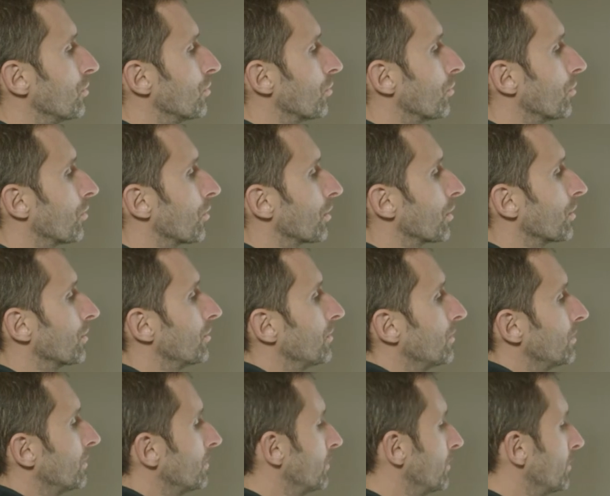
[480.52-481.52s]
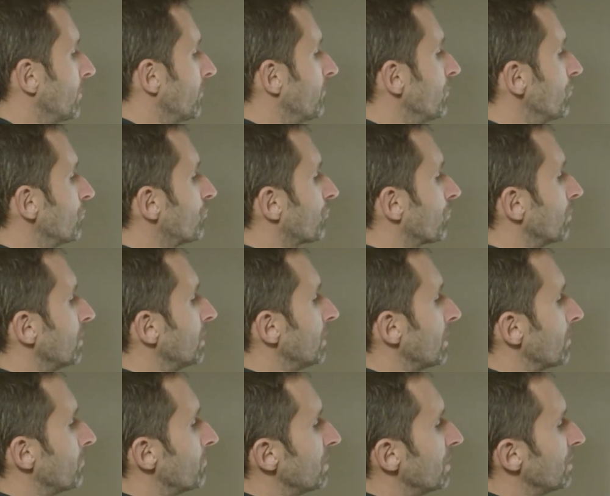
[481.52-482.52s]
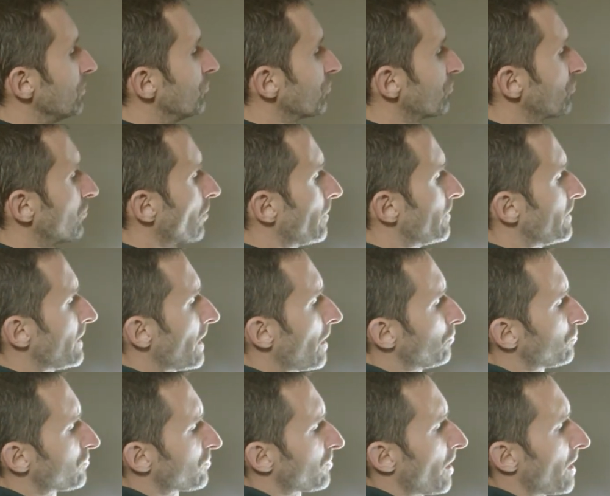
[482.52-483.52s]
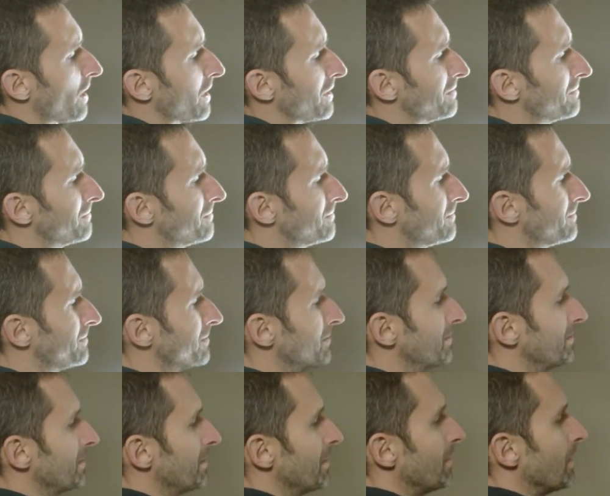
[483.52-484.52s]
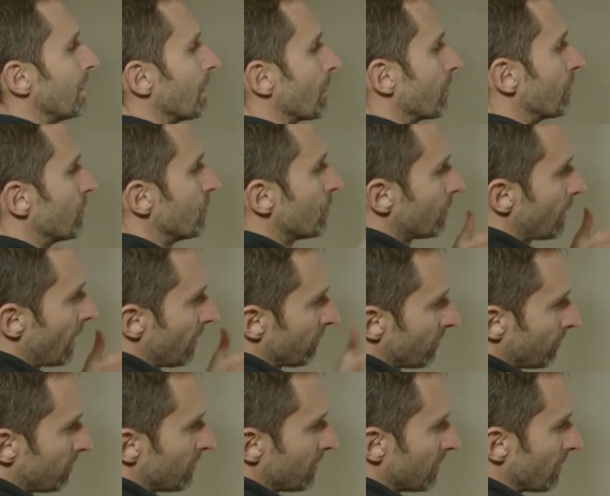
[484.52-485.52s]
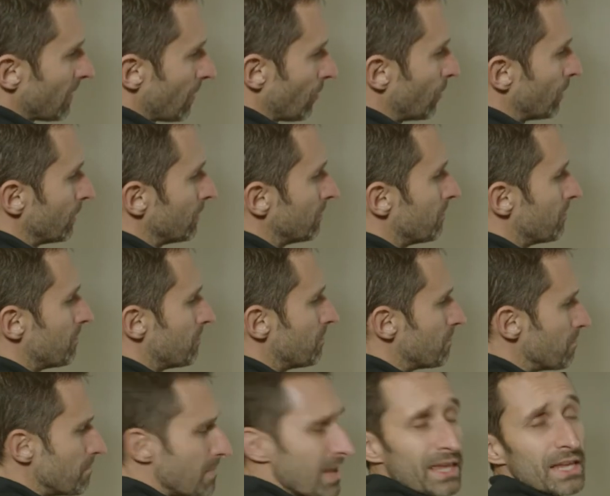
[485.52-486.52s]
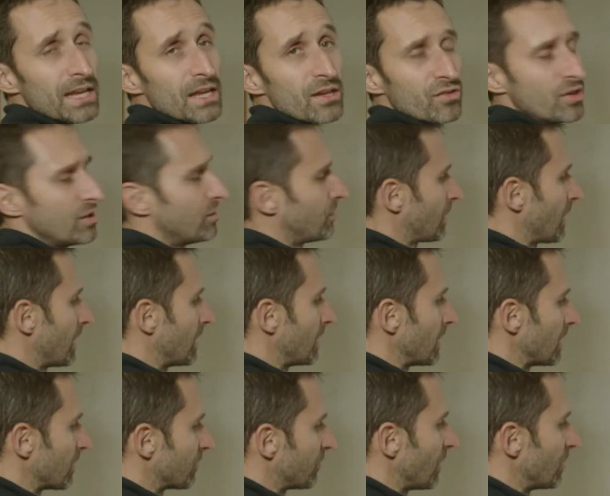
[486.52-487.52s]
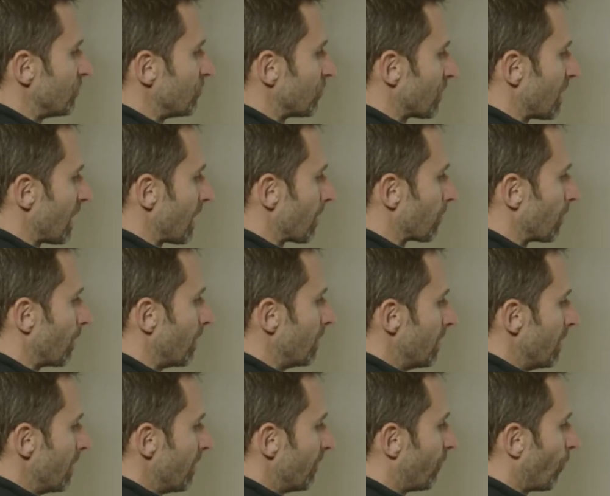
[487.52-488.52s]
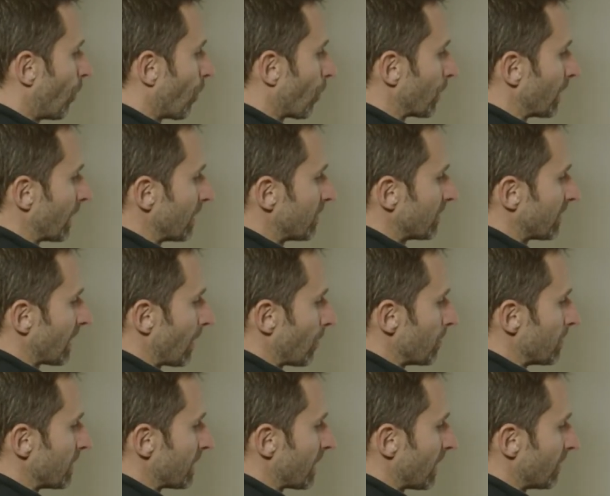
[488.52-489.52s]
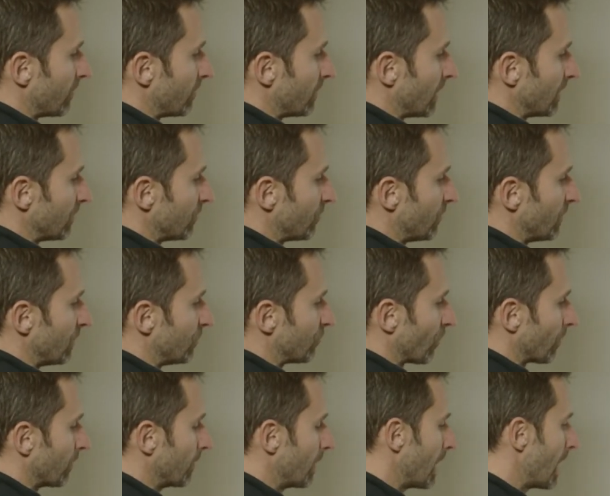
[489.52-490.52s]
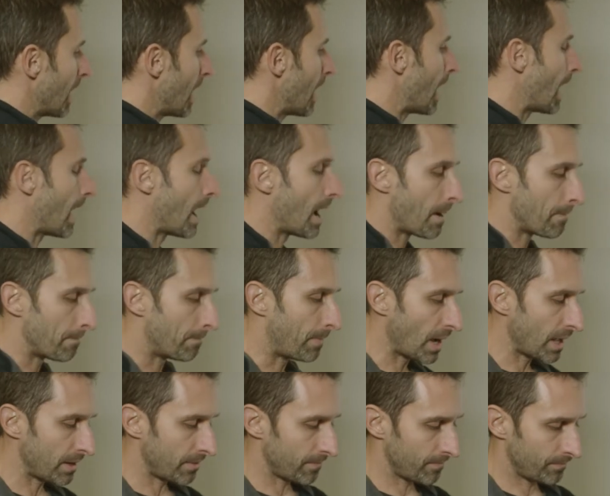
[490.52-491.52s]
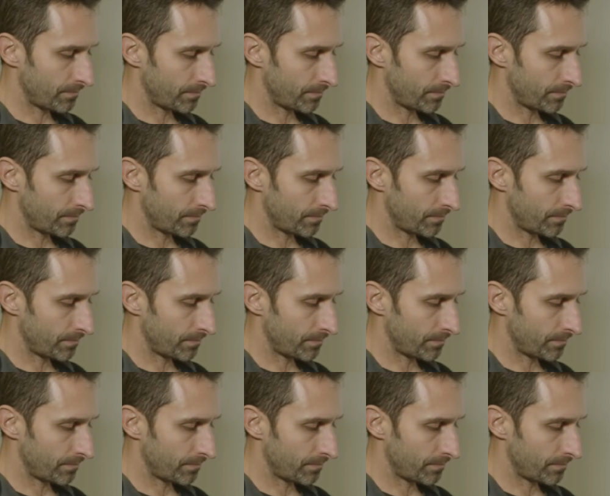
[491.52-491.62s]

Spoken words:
your view screen and be just on the outside there. If you could have something that would make it easy to kind of extend your camera forward, I think that would be kind of a nice feature. But